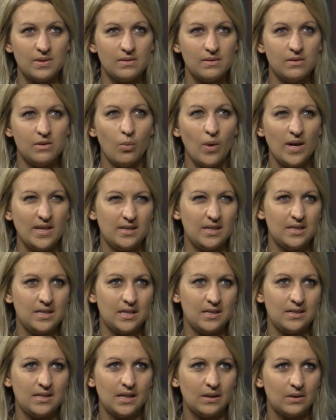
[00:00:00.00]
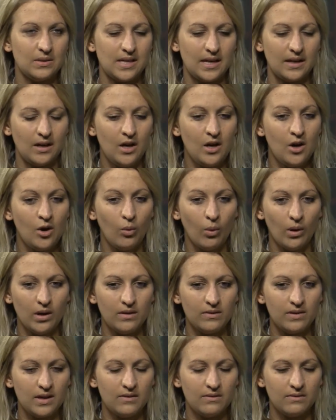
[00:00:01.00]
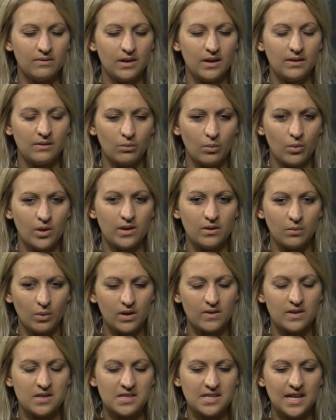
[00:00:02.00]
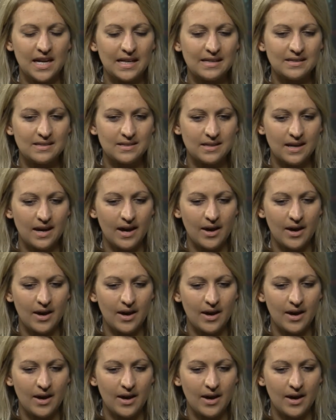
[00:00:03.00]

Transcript: the one statistic is that one of the states,